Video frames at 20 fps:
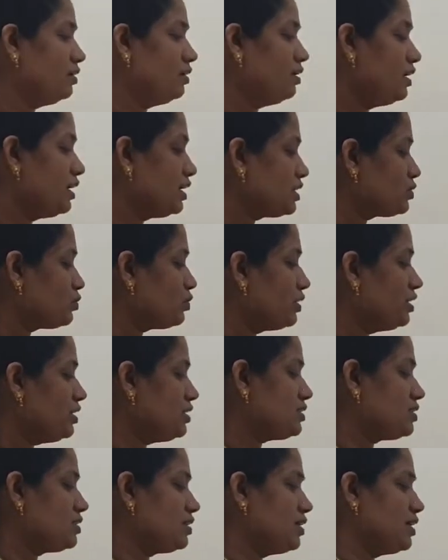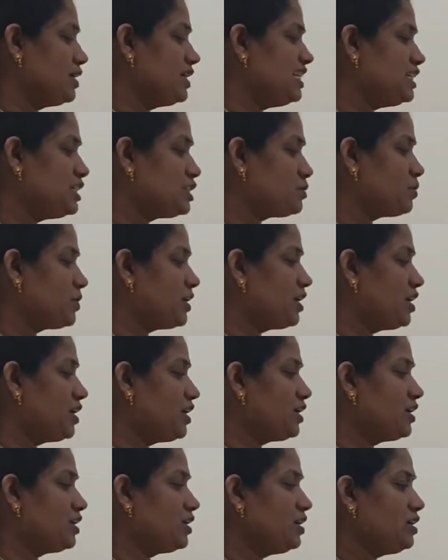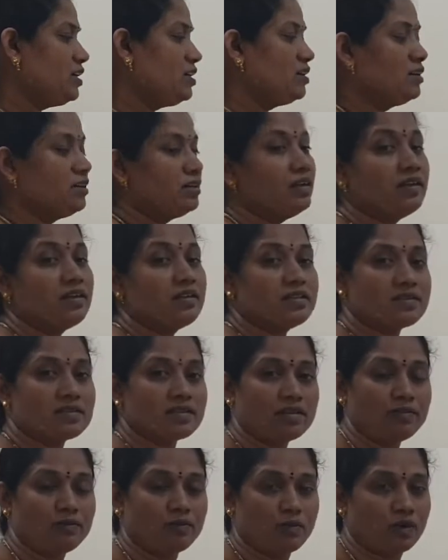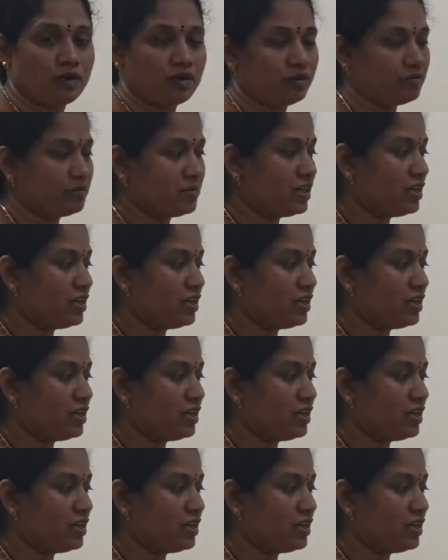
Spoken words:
Next one is inspiratory reserve volume.